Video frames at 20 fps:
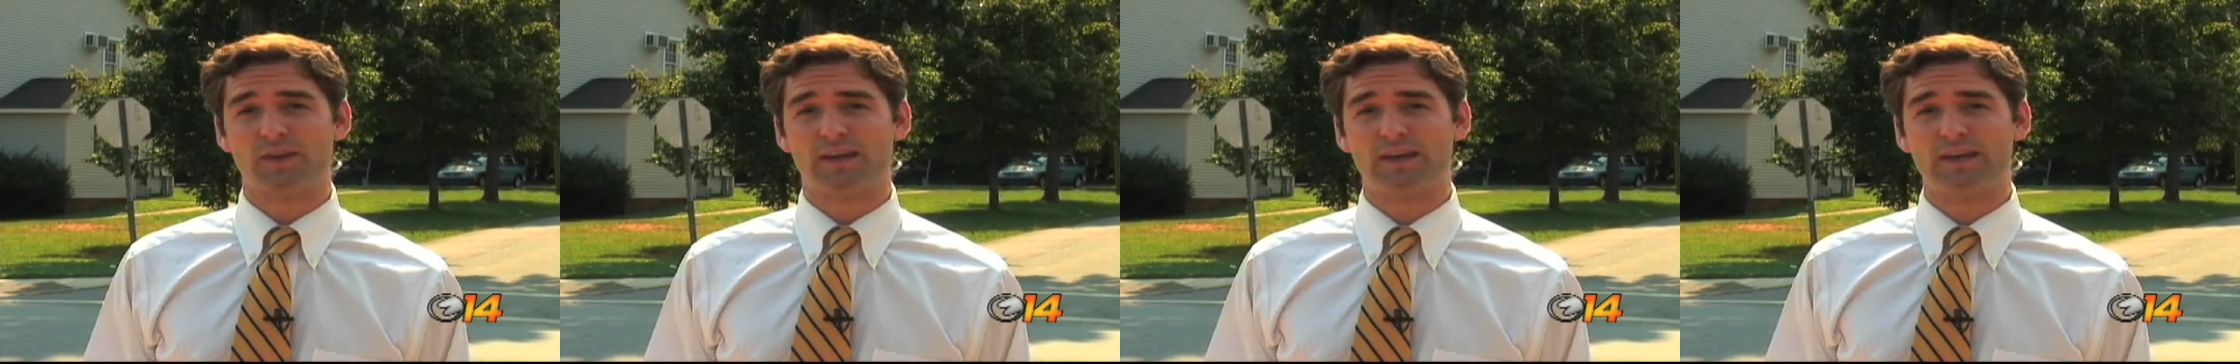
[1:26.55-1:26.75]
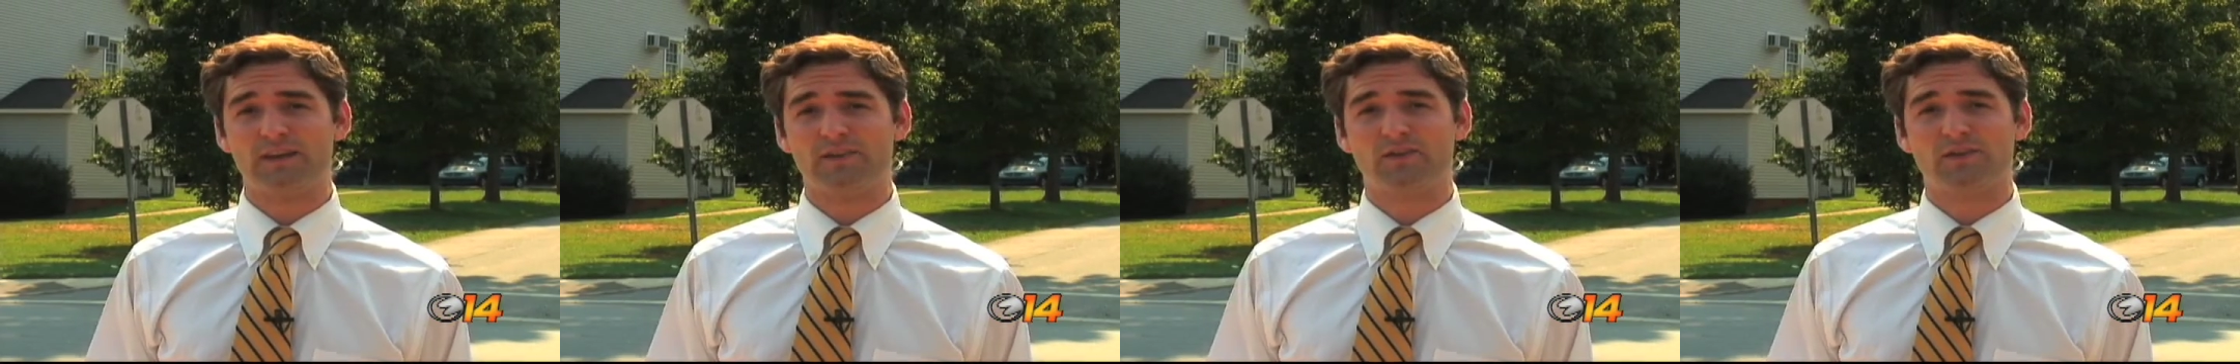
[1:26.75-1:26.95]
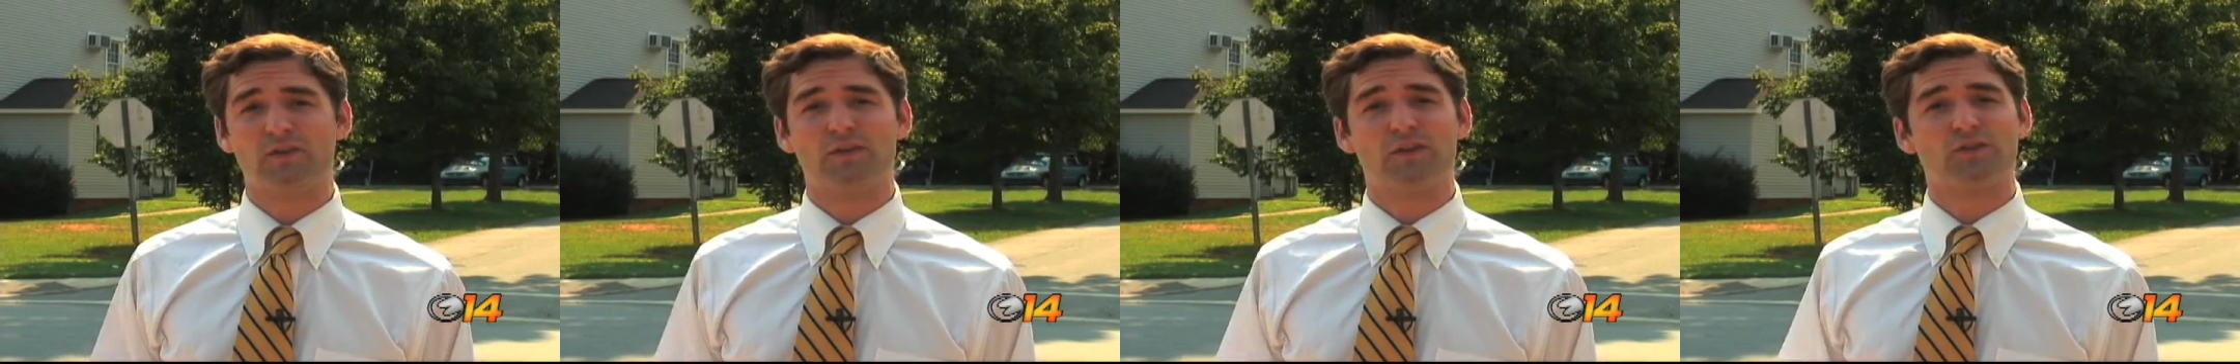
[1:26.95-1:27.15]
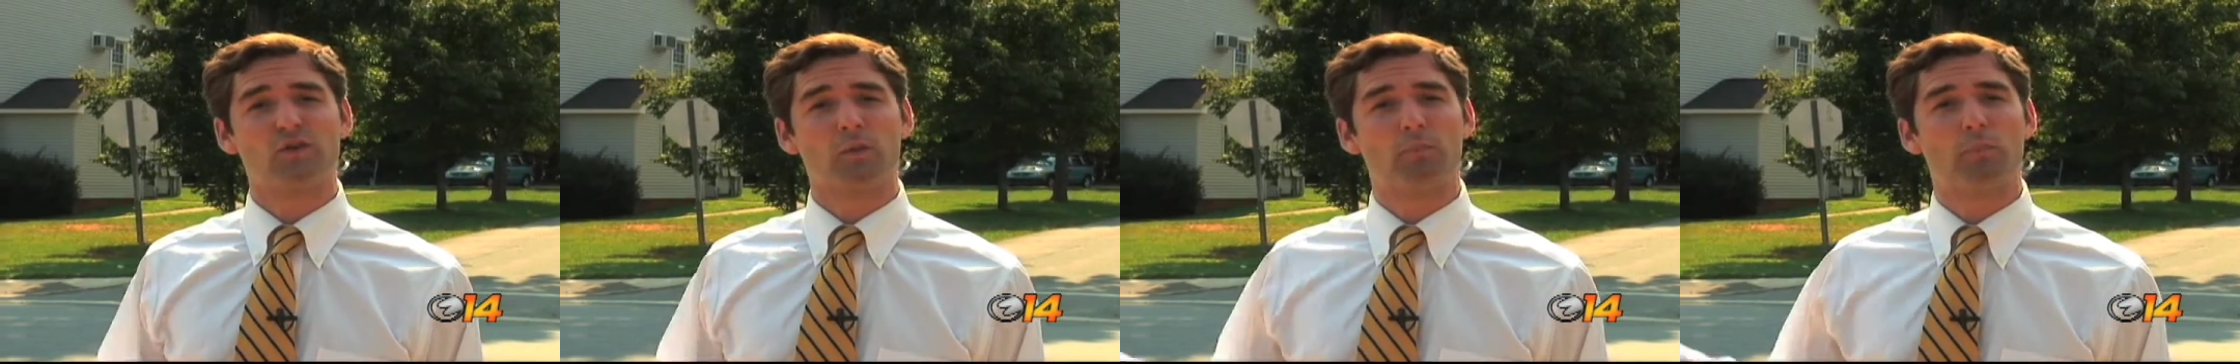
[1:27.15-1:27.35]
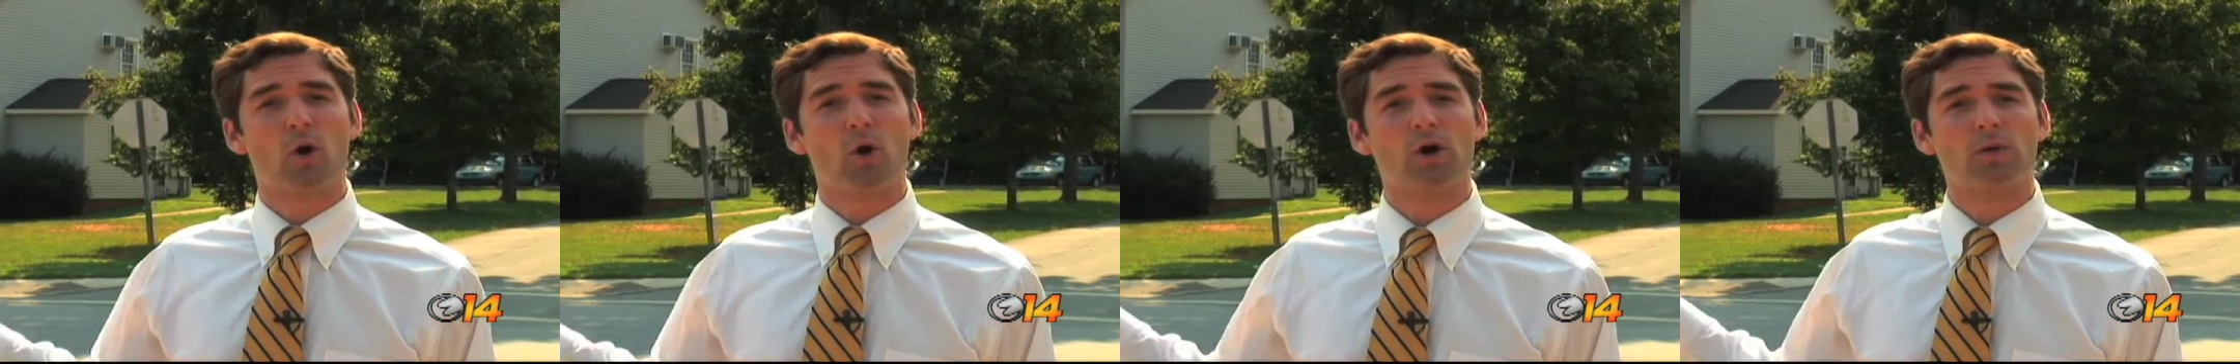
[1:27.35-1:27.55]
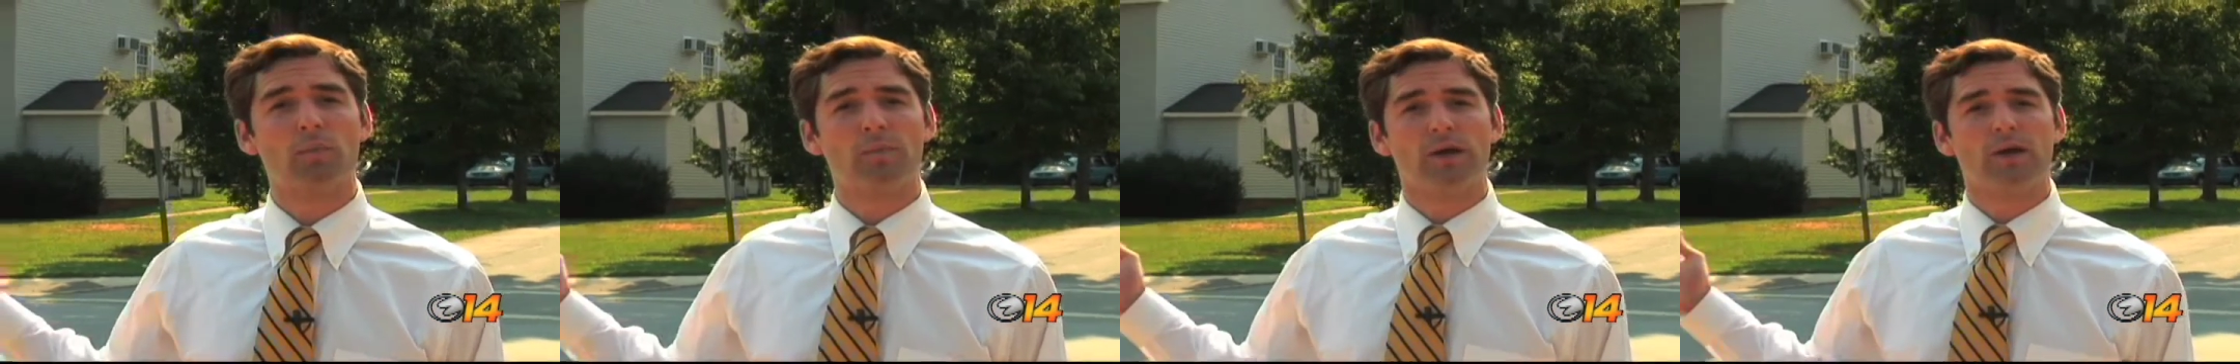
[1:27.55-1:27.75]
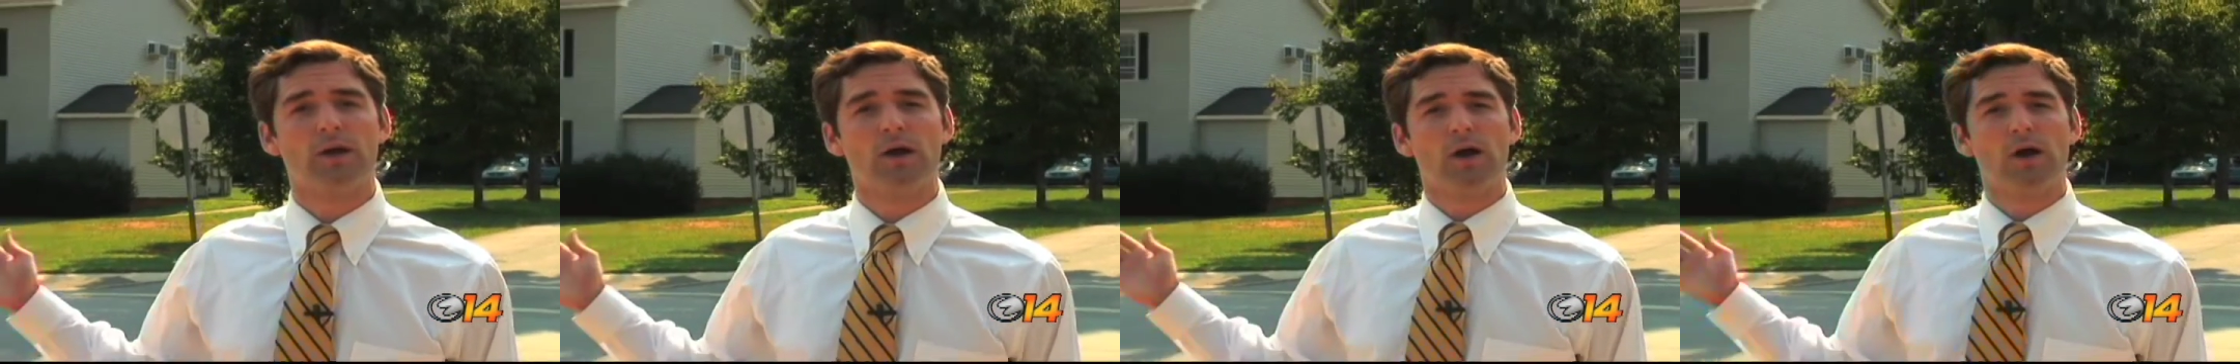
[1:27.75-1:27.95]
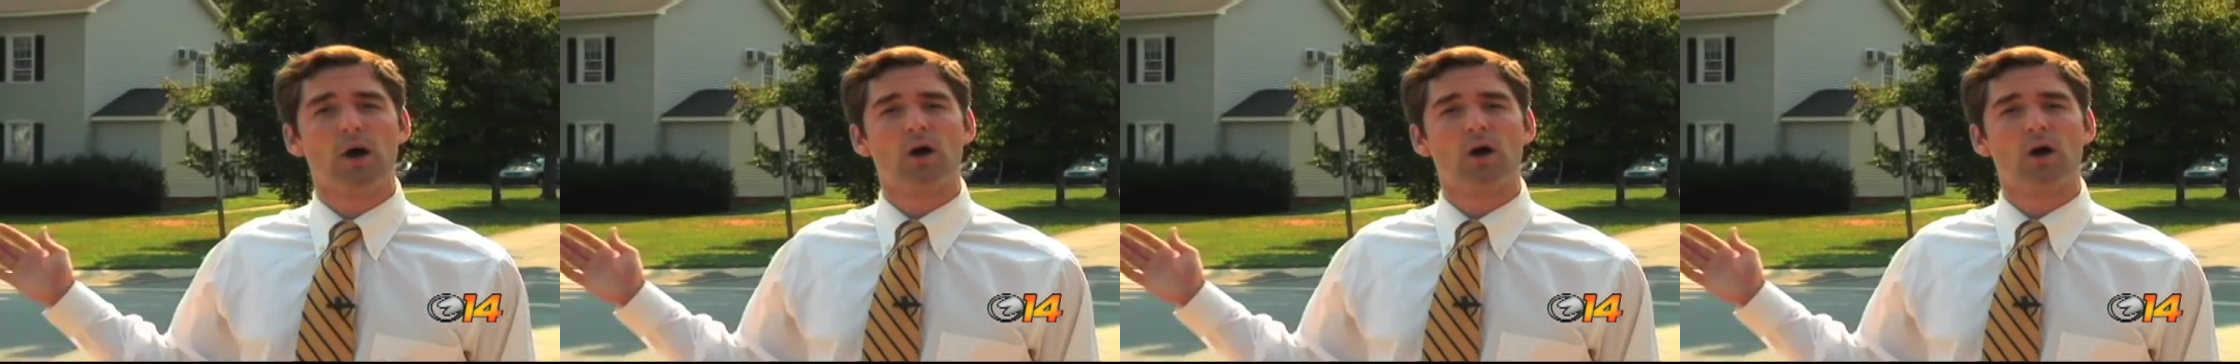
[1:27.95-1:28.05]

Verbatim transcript: keys to this apartment